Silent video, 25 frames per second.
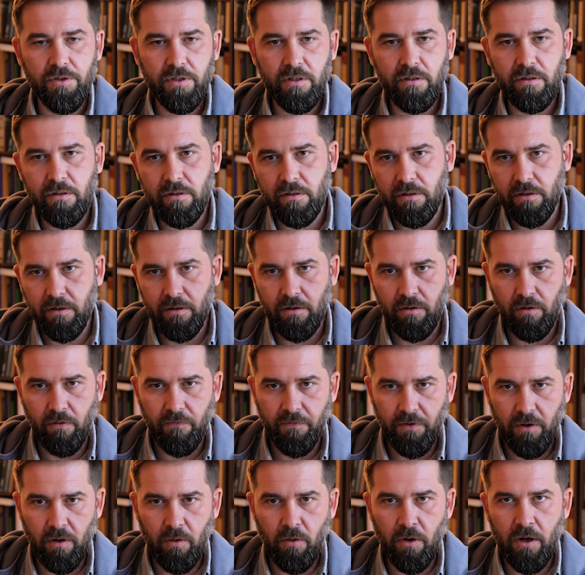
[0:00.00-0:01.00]
content
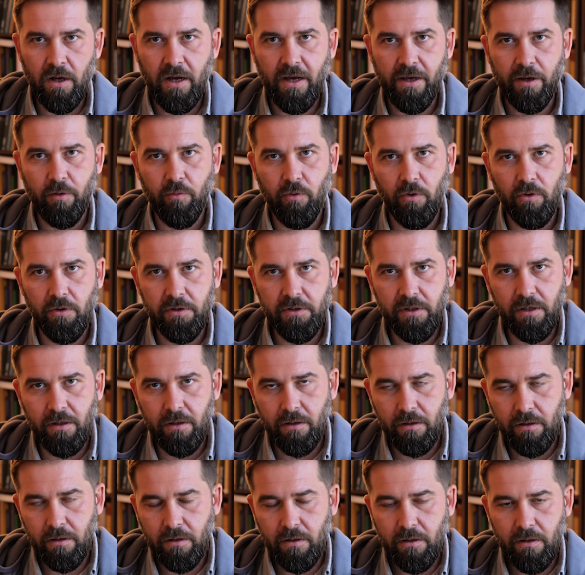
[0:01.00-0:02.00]
of a high
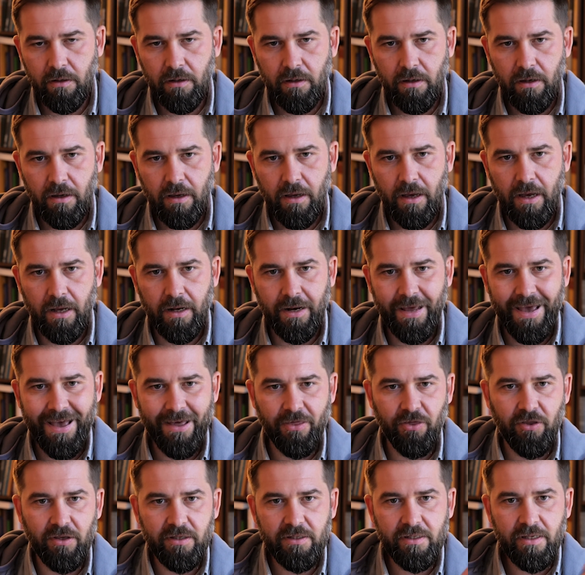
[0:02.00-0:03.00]
quality, and
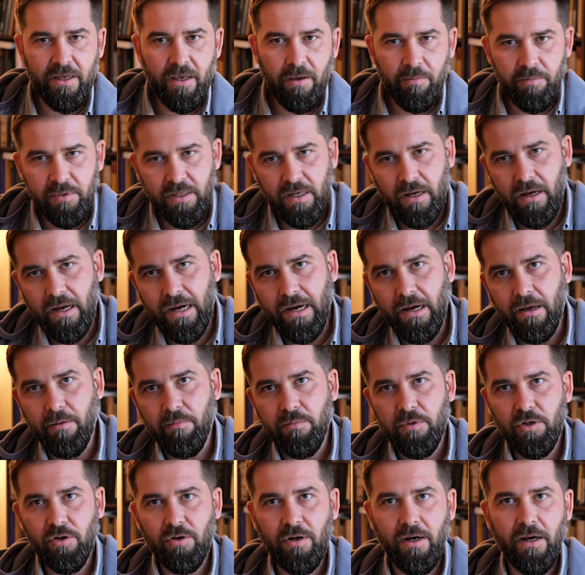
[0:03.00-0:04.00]
at the same
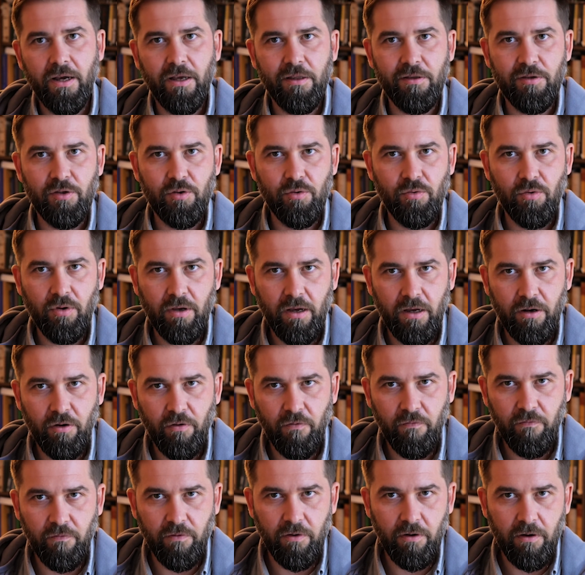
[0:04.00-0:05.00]
time trying to kind
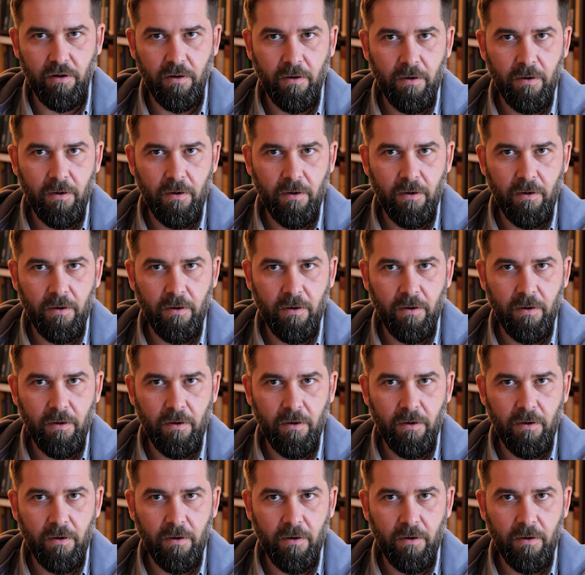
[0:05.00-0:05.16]
of